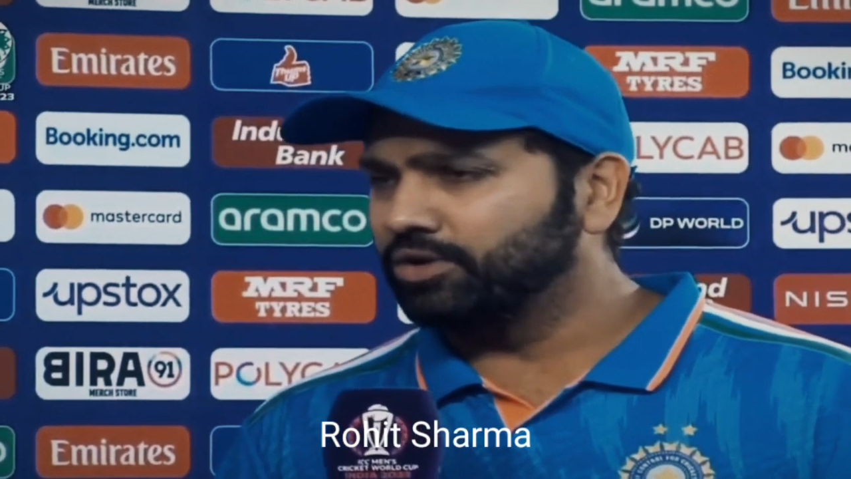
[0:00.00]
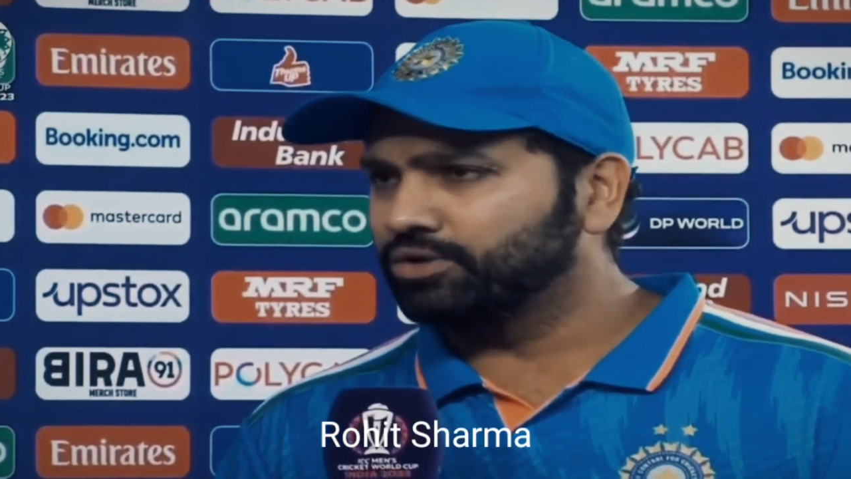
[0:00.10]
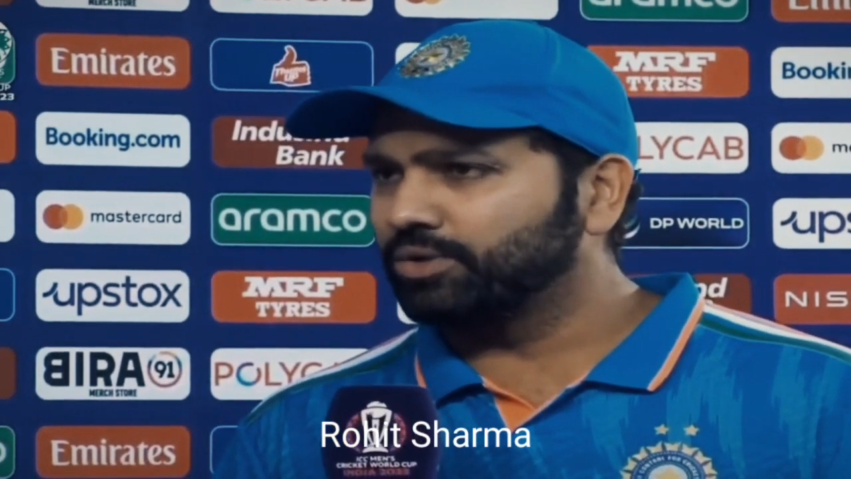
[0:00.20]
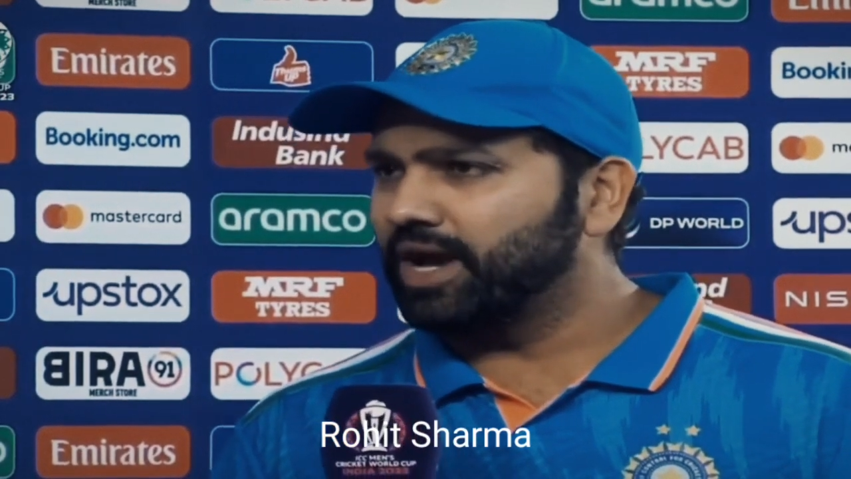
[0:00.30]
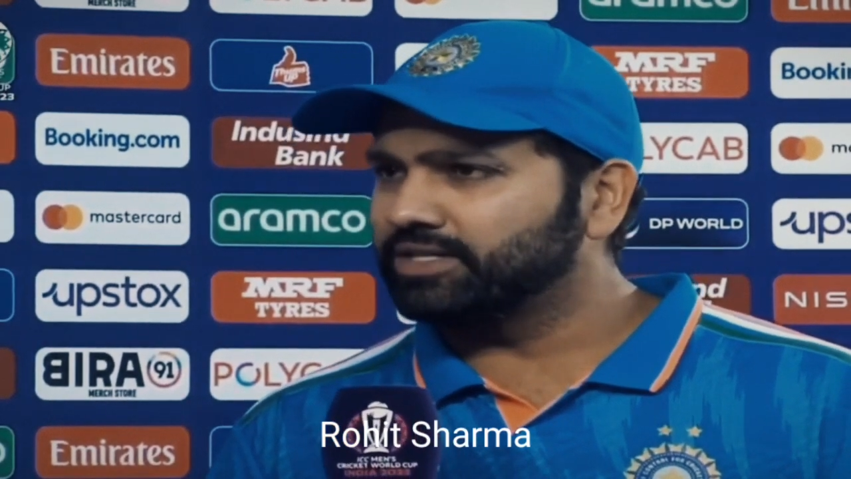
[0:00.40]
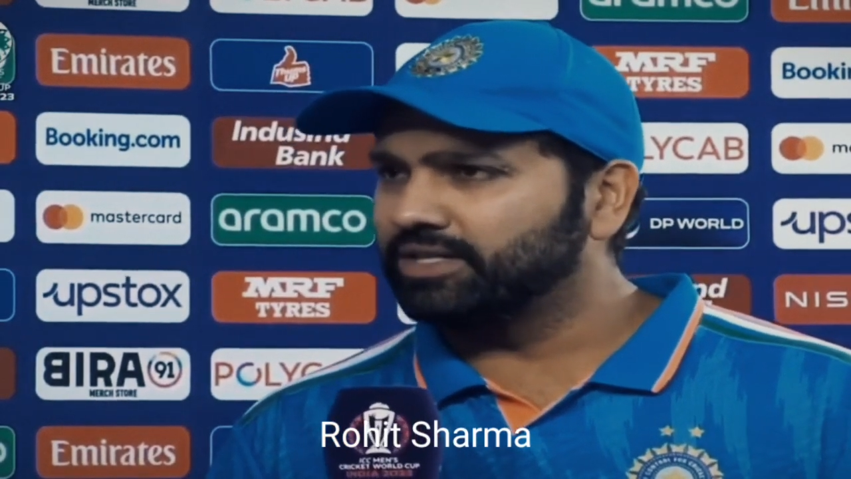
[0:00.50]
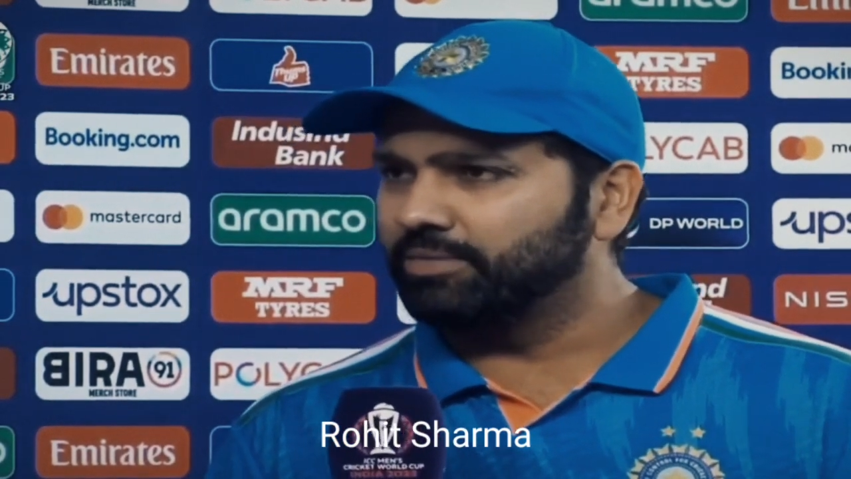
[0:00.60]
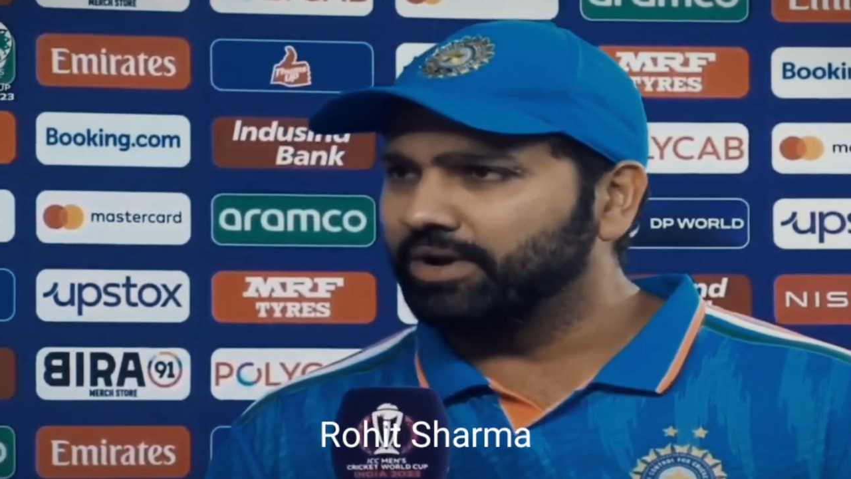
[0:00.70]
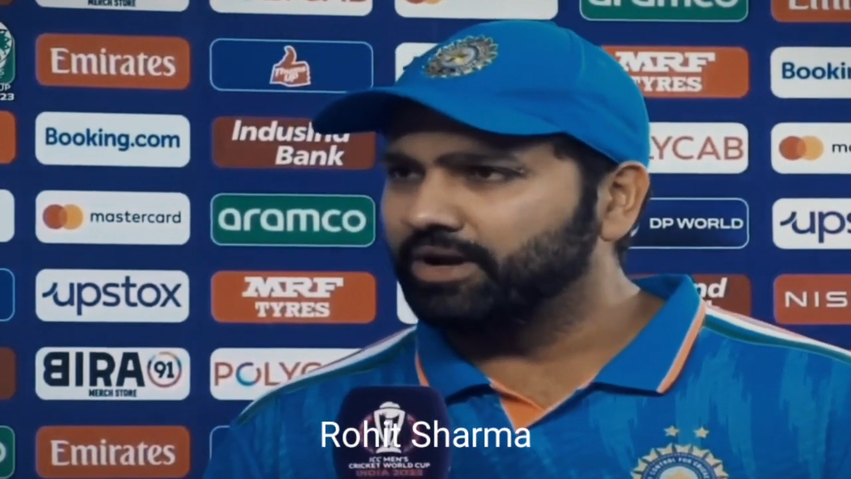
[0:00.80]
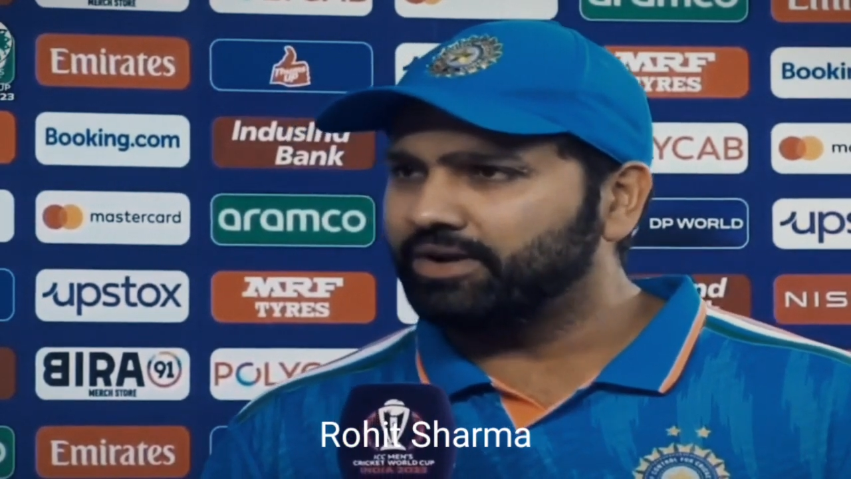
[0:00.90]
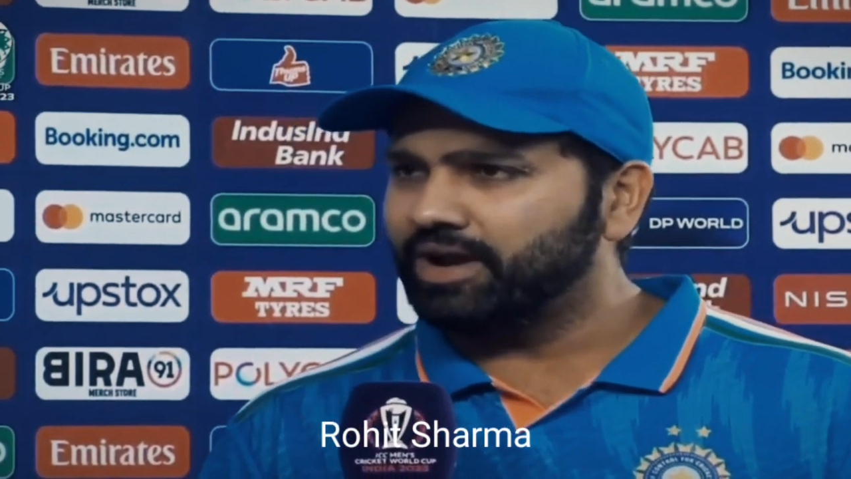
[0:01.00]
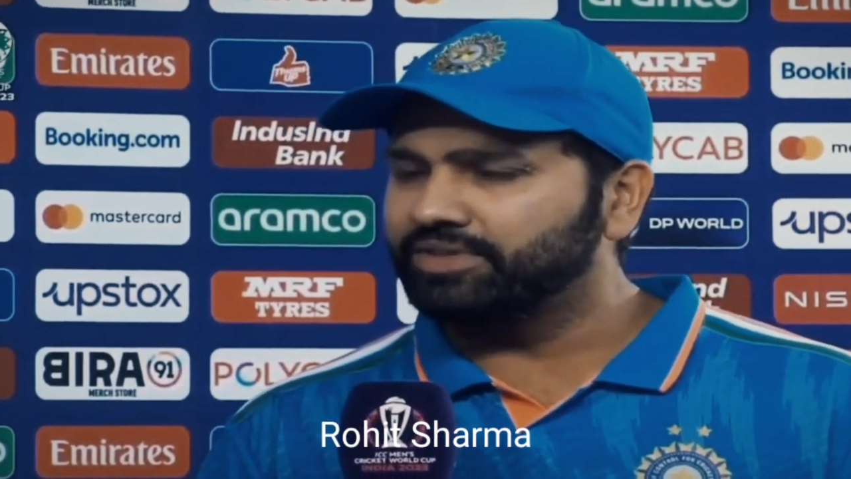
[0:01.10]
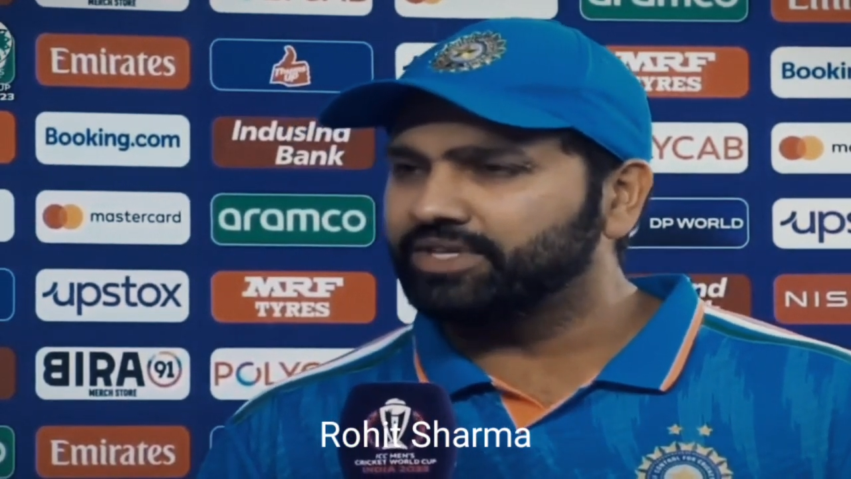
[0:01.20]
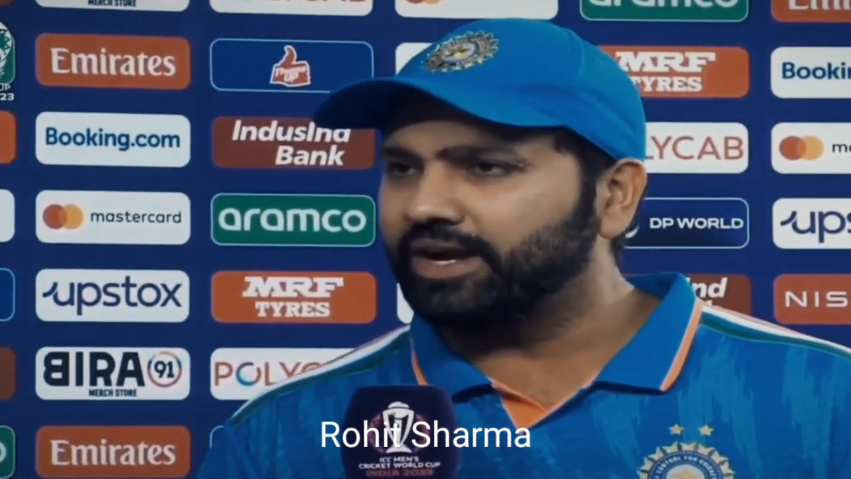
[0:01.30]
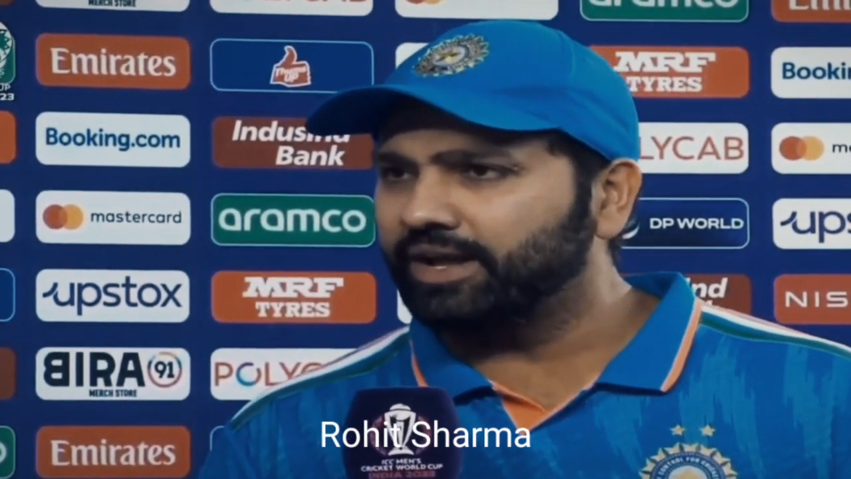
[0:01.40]
those two guys in the middle,
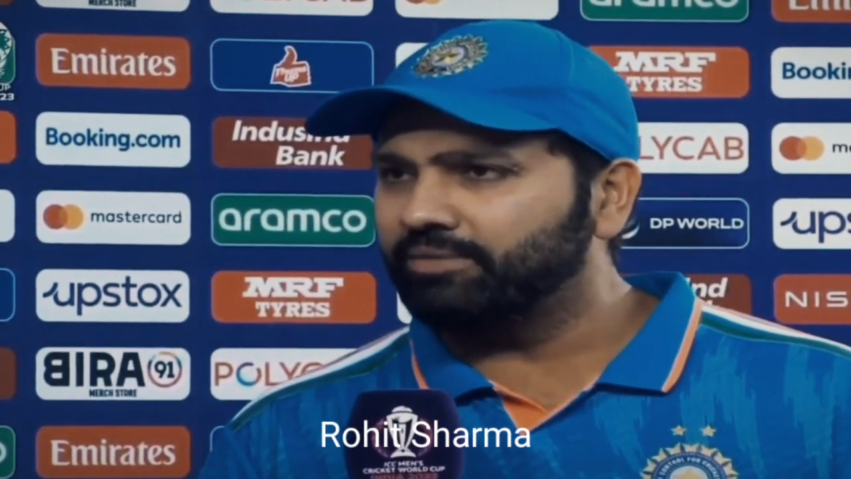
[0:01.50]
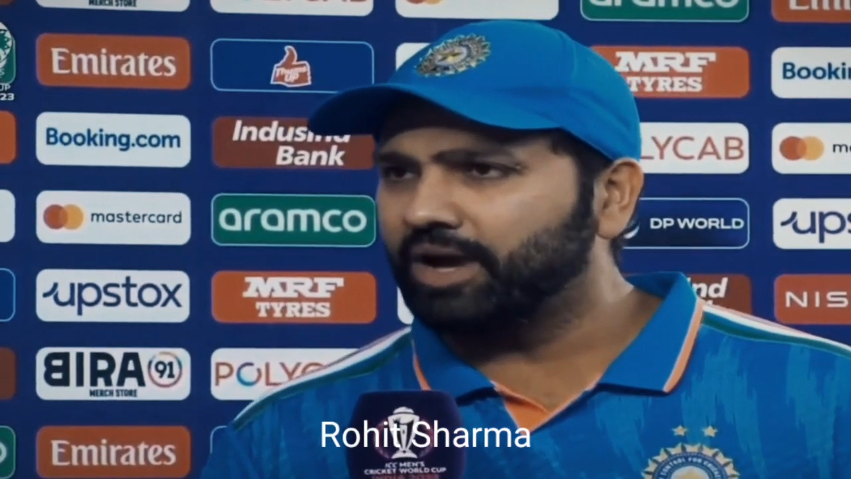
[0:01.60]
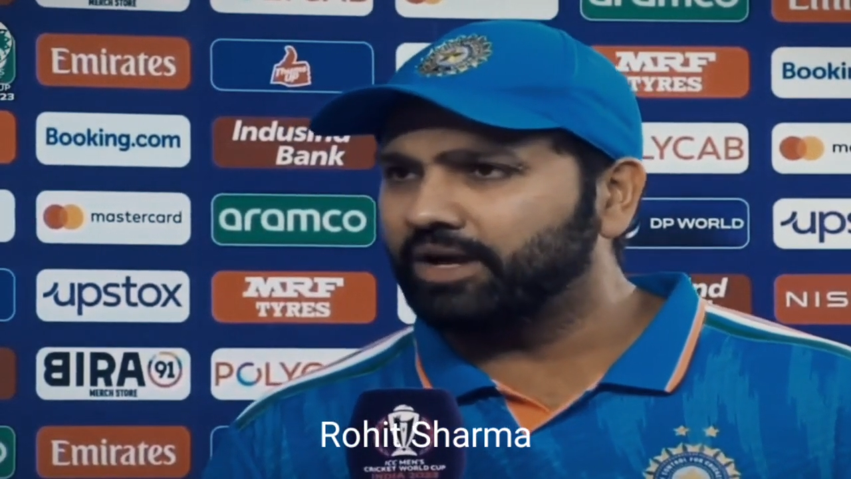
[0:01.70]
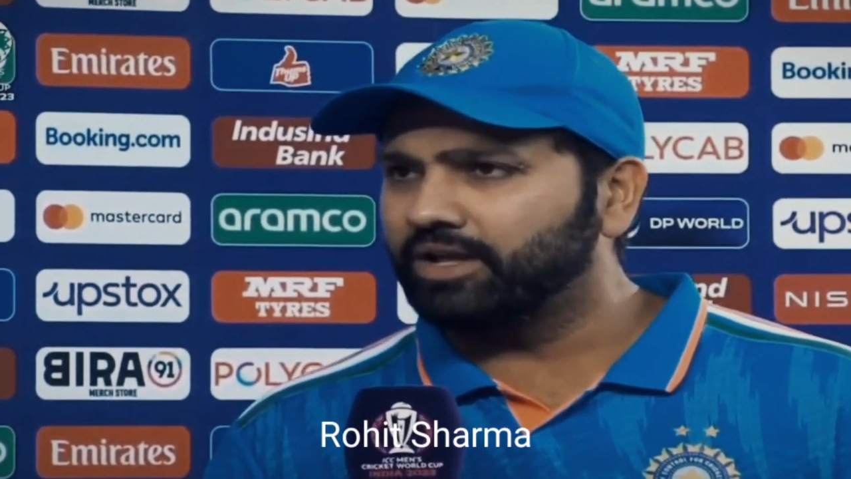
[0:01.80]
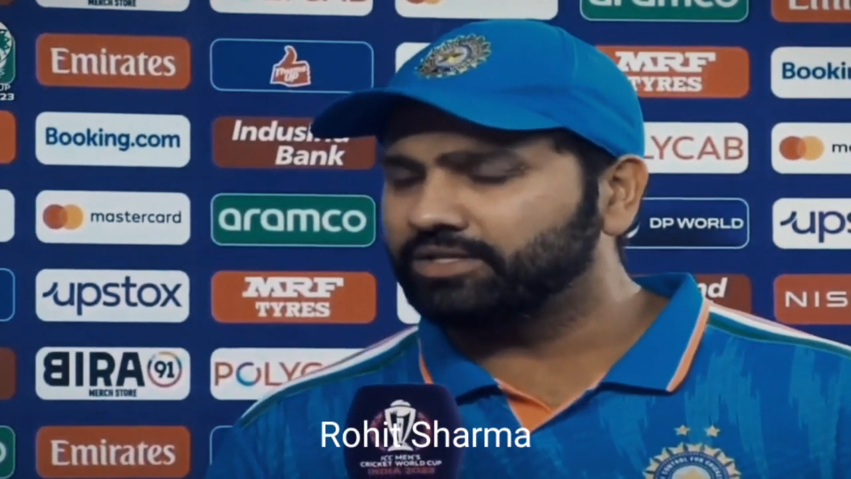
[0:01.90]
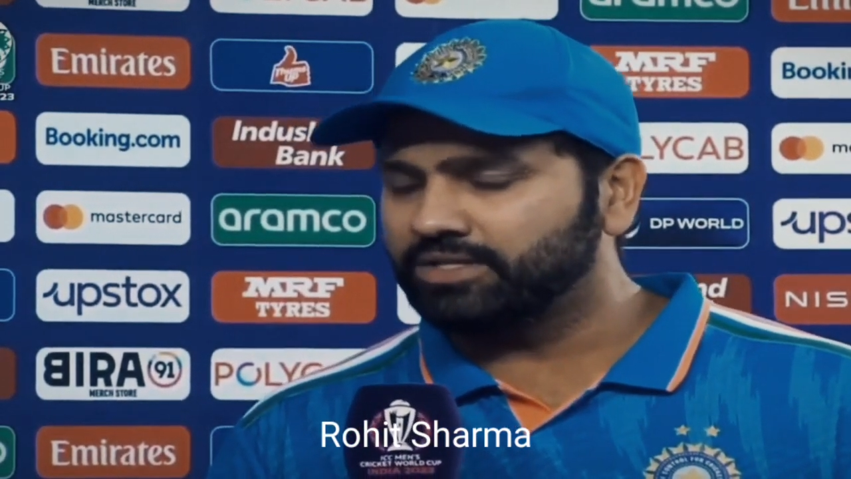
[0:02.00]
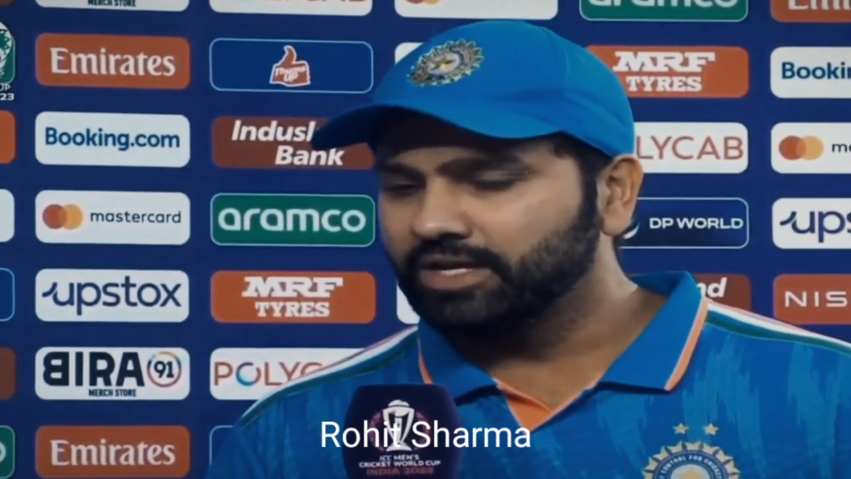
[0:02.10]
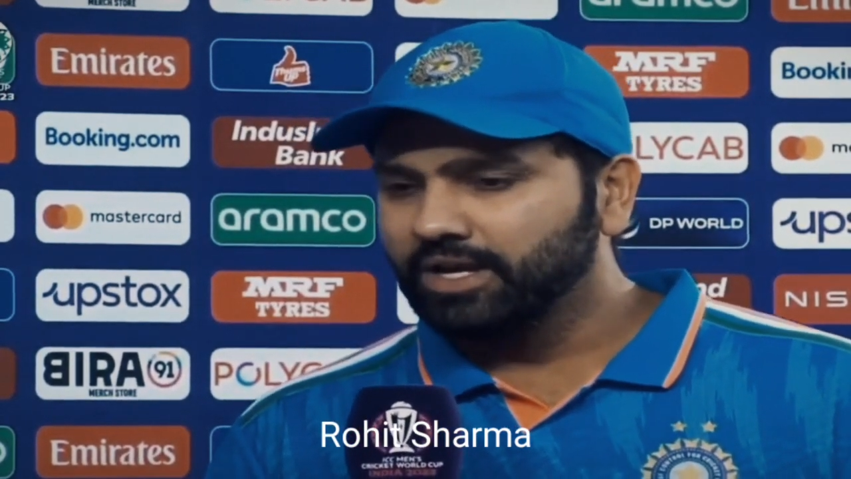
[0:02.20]
Travis Head and Marnus.